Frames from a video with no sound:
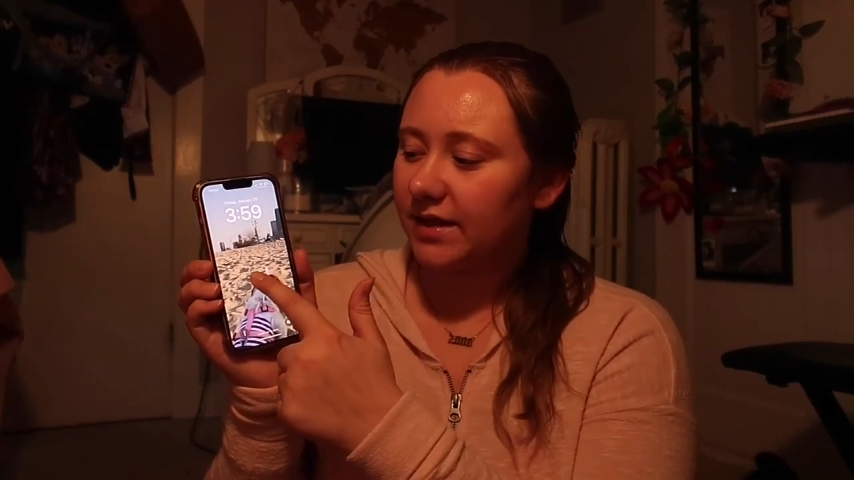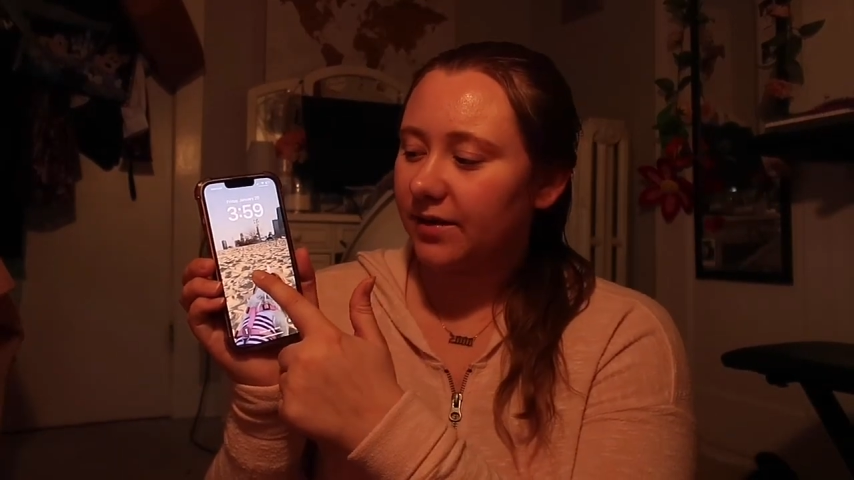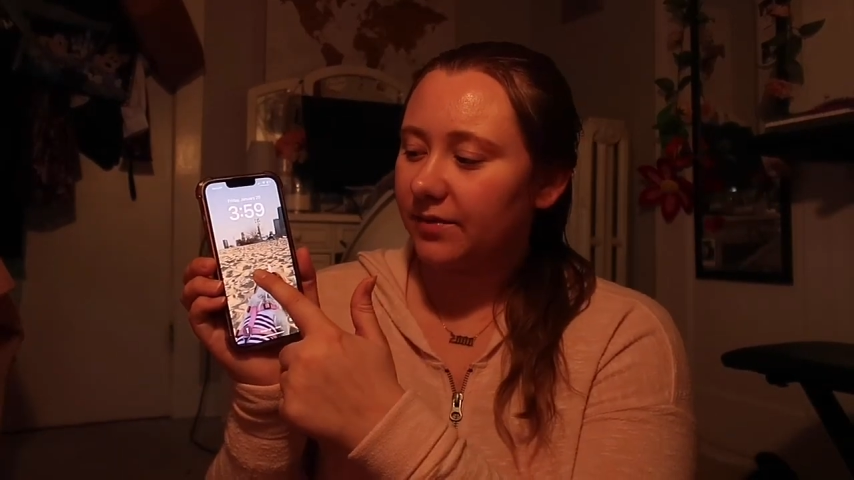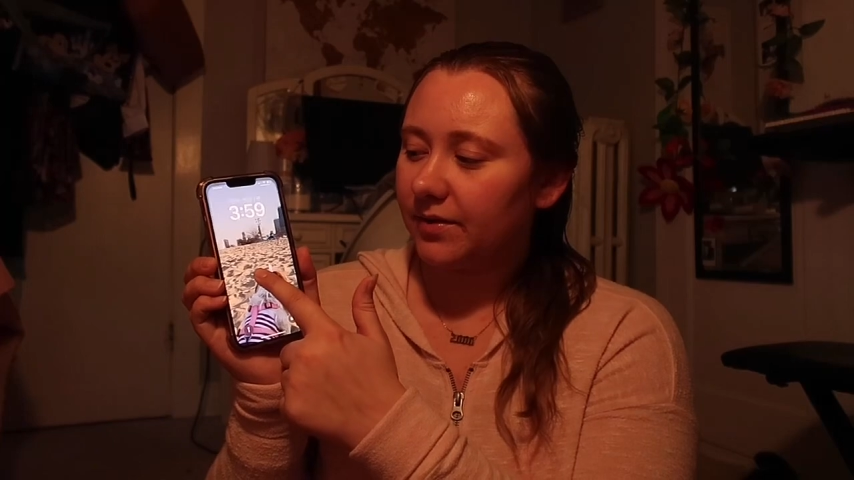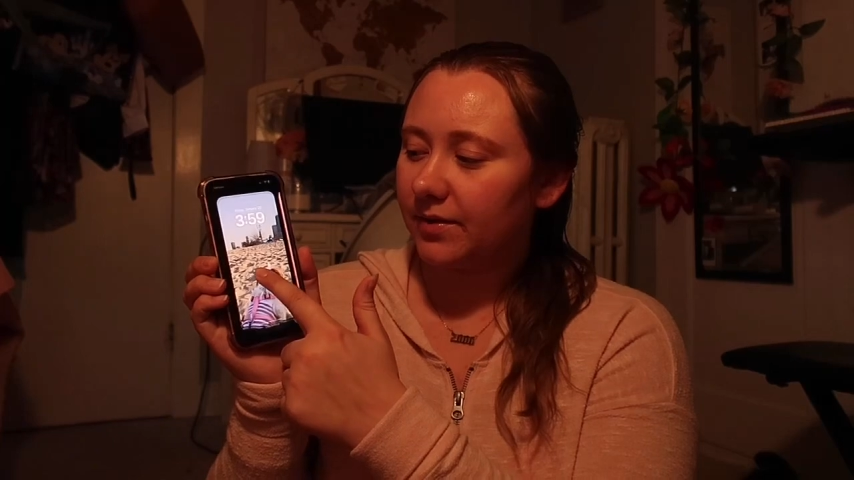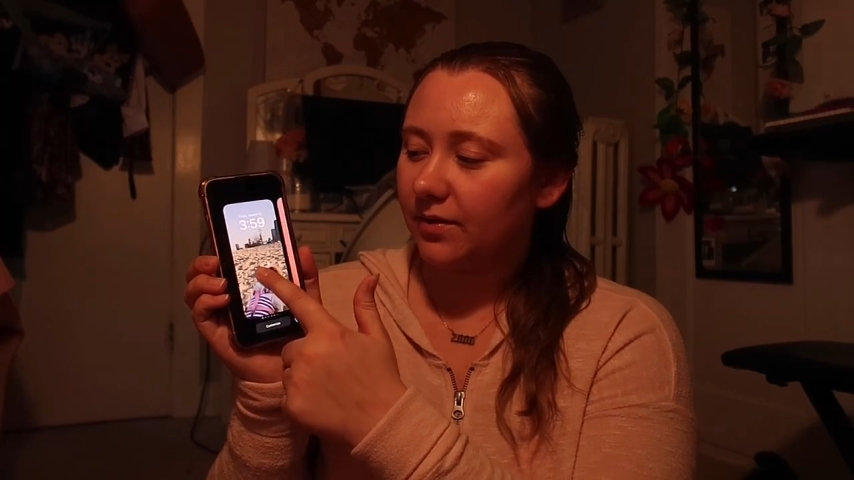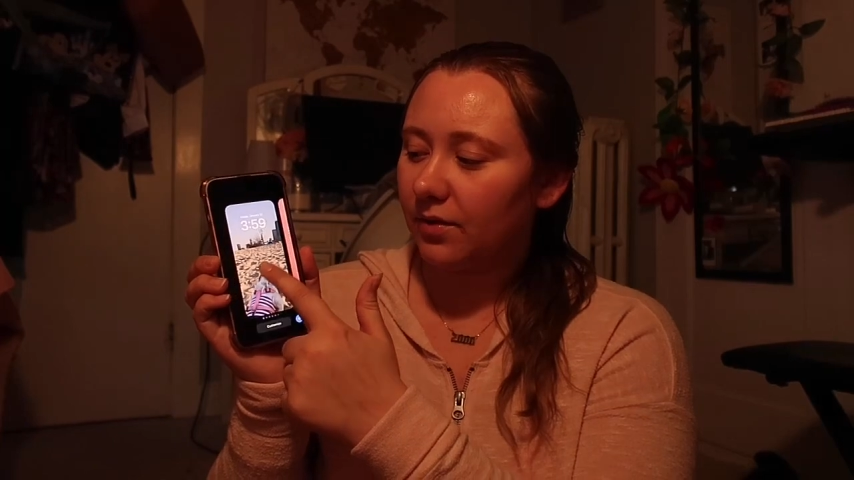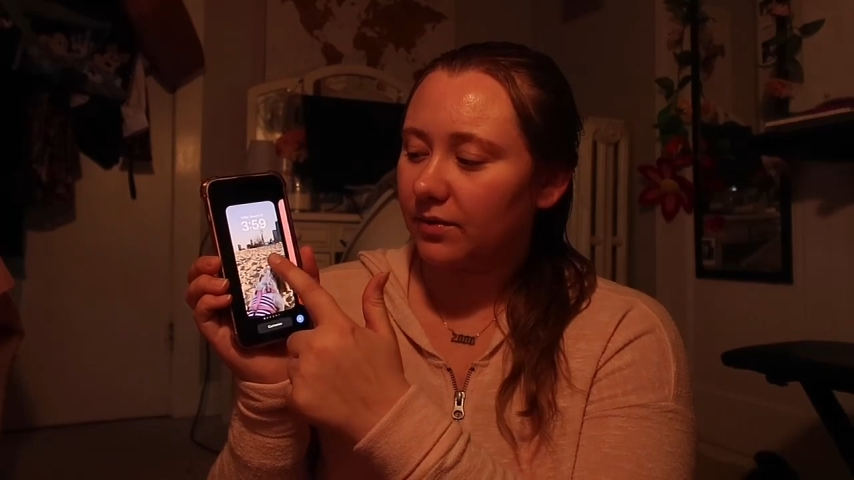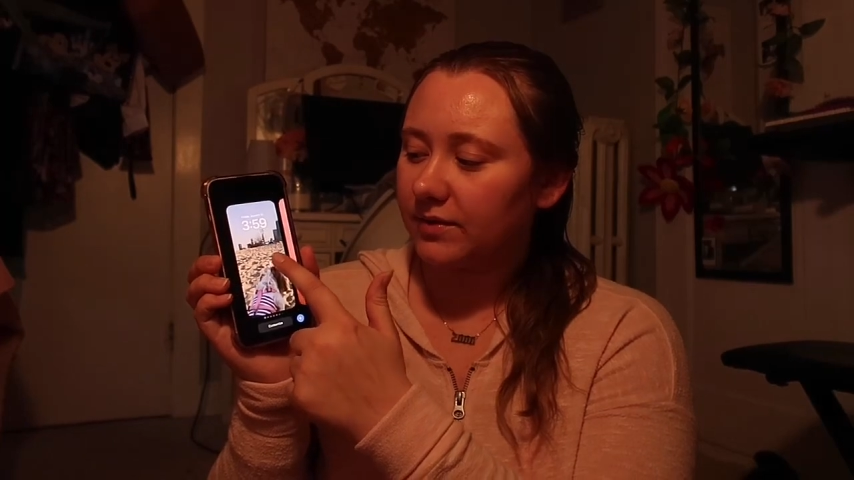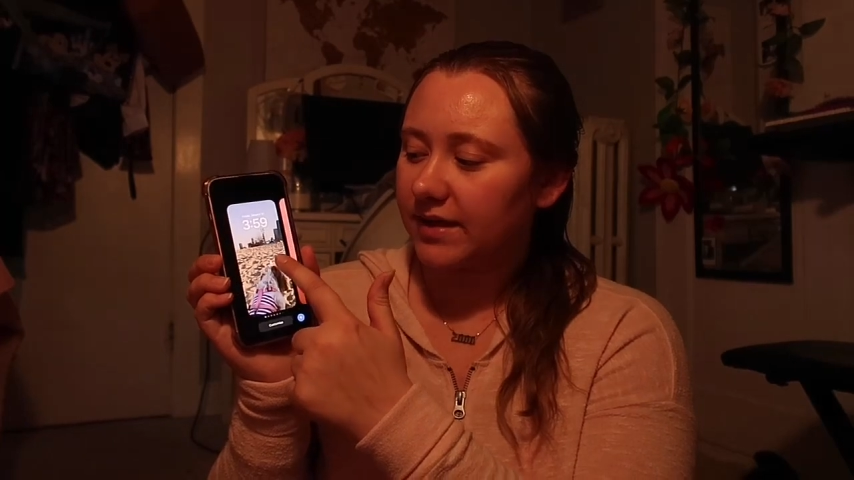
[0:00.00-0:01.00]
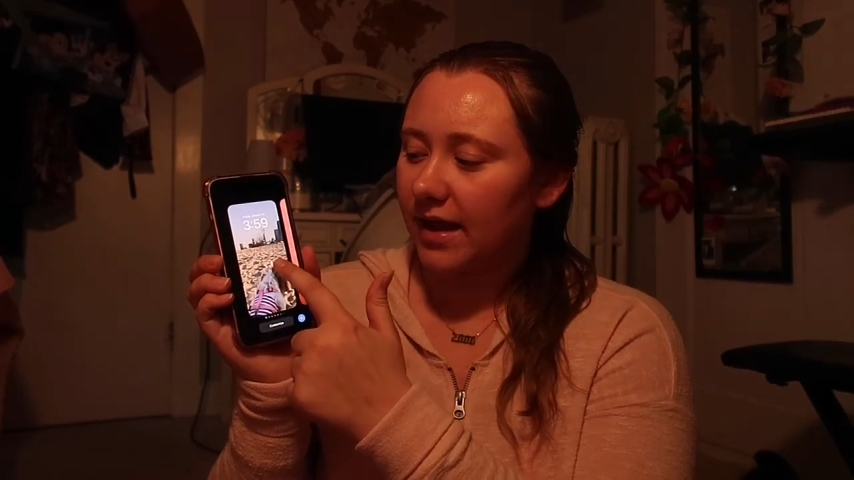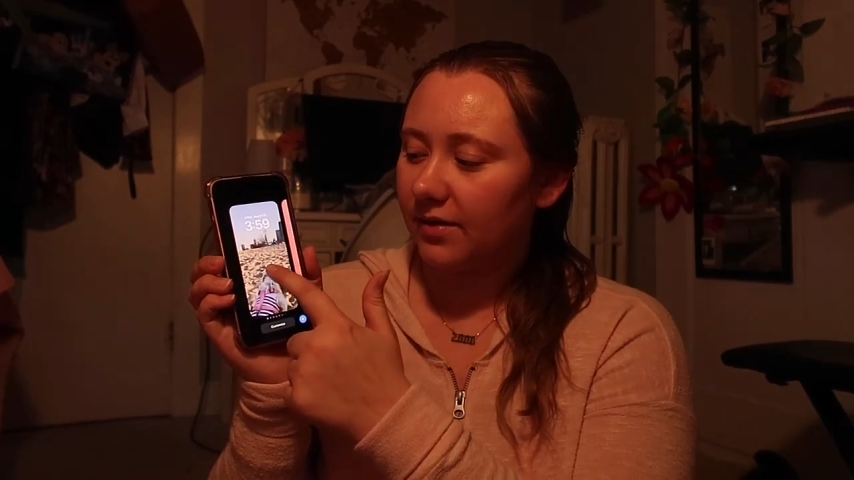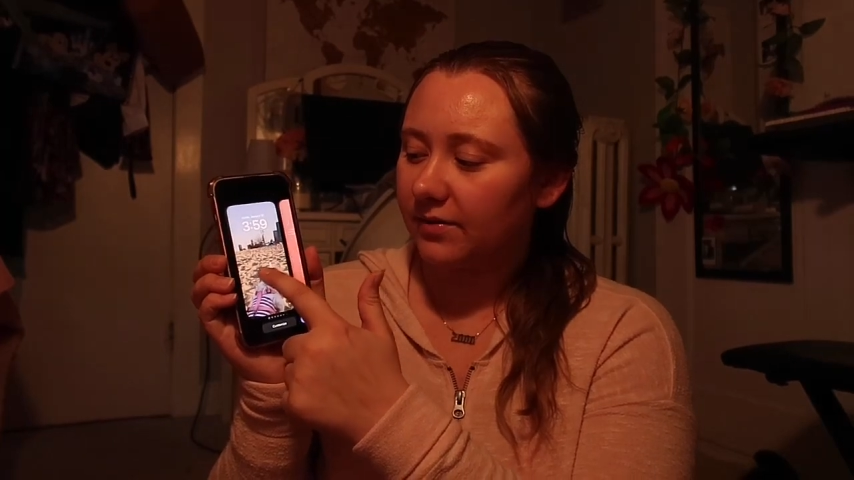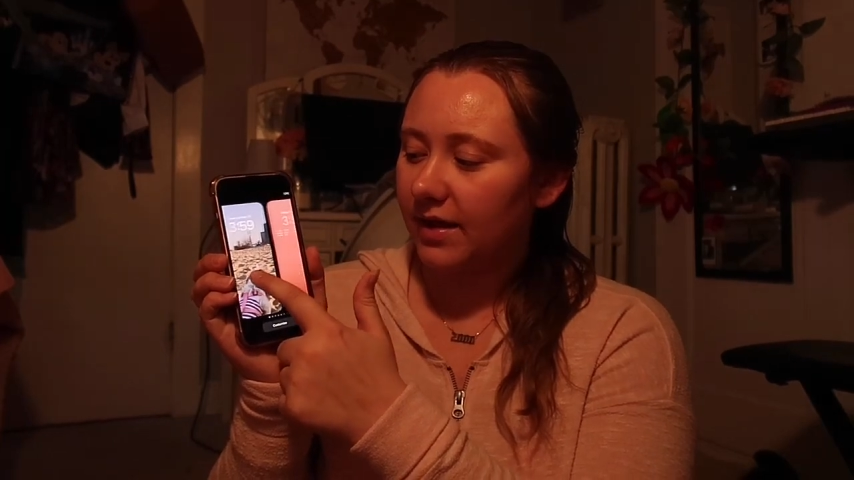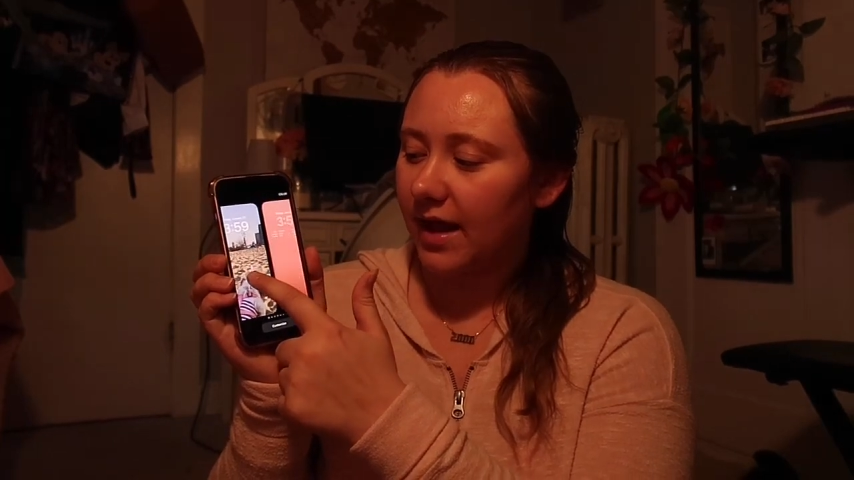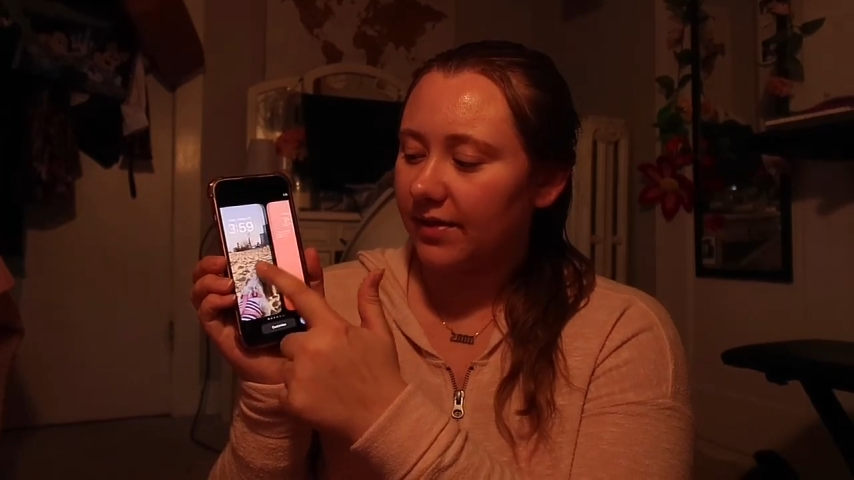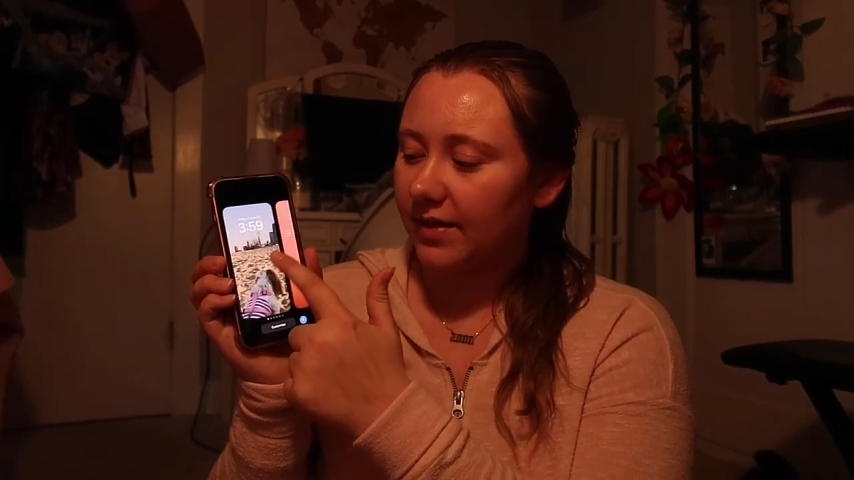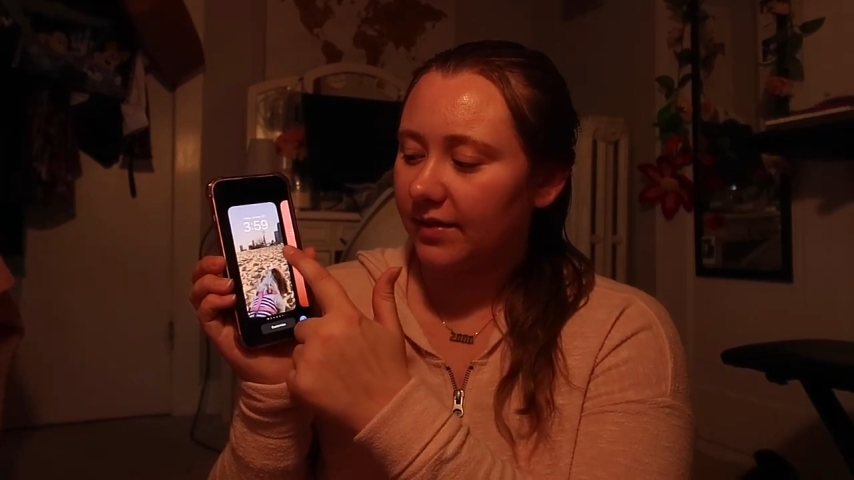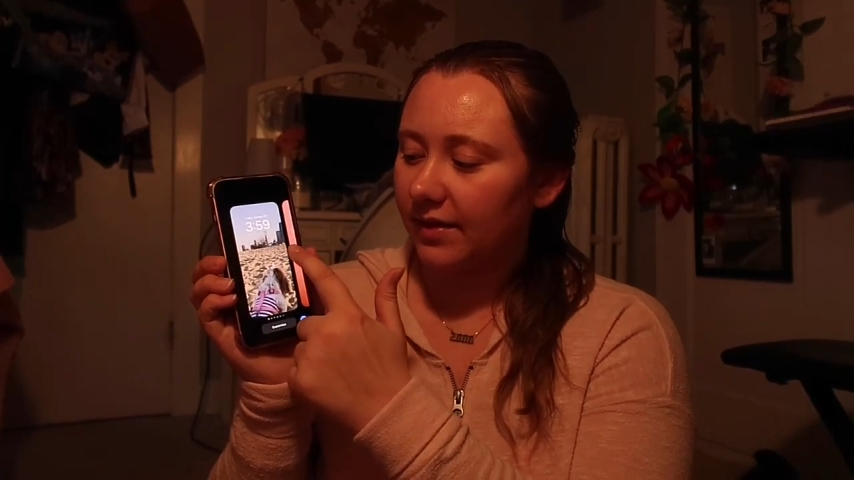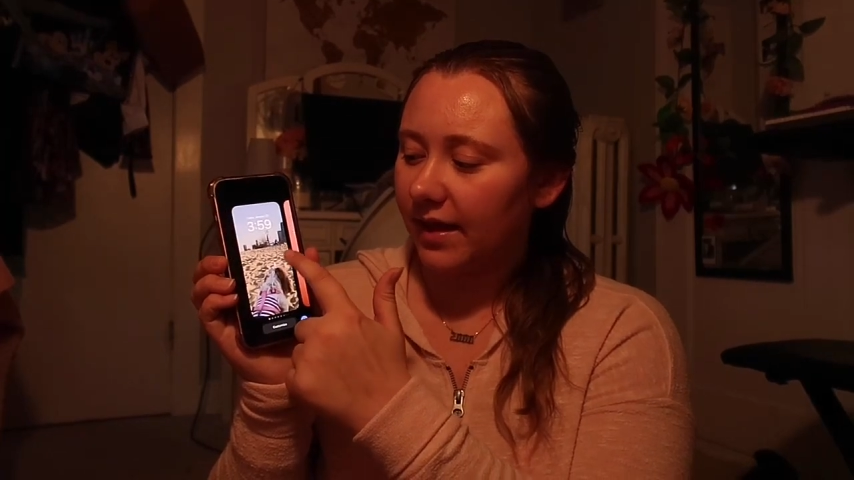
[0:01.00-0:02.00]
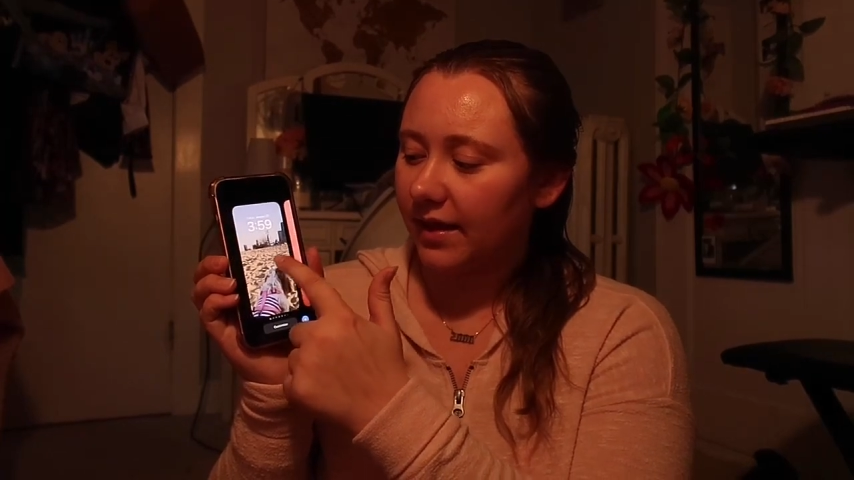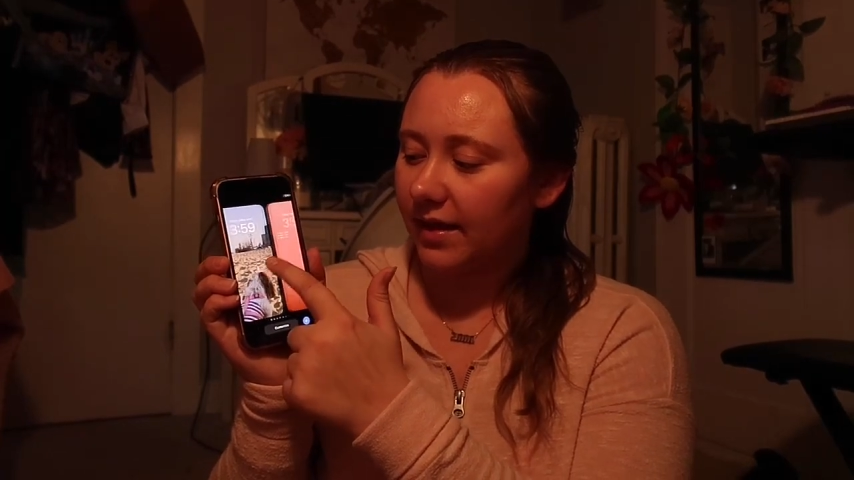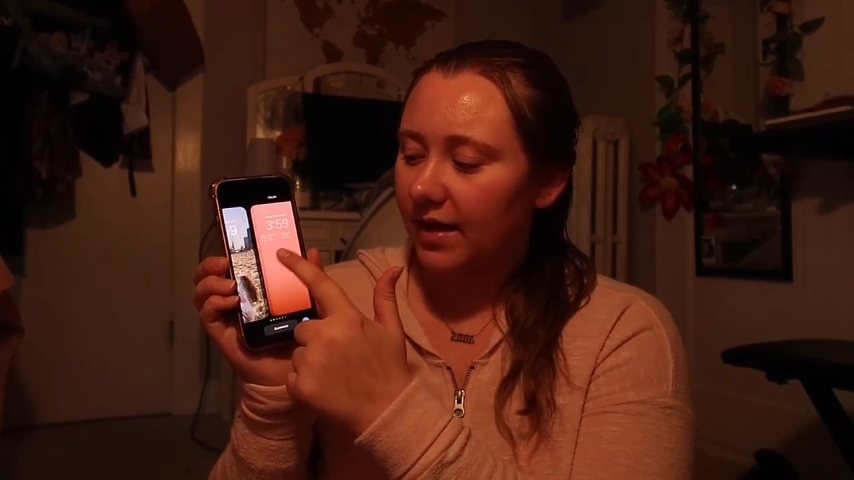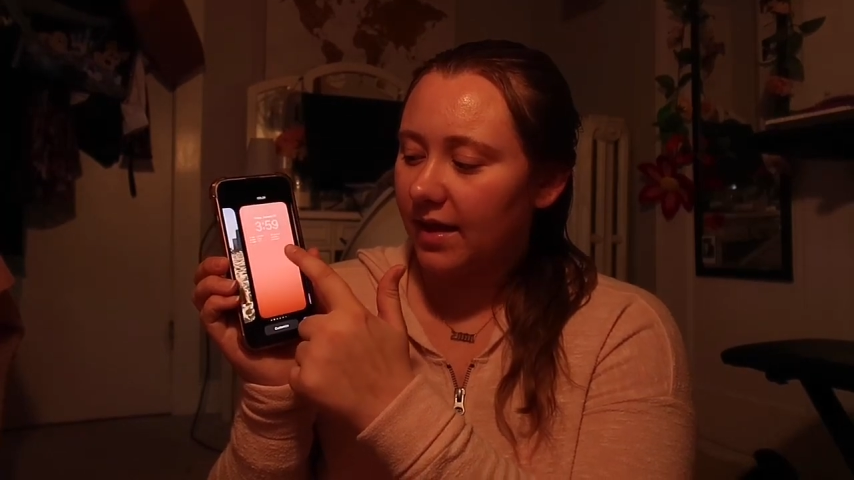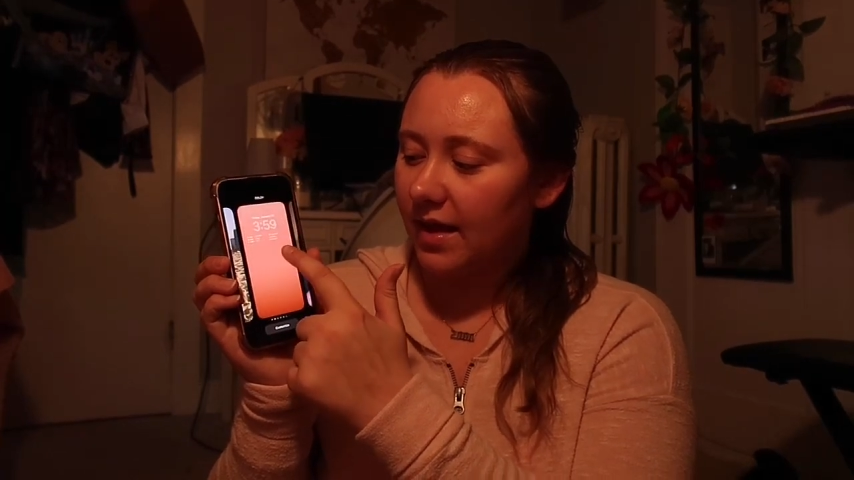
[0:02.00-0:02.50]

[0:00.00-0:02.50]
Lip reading: thing where you can hold down and then like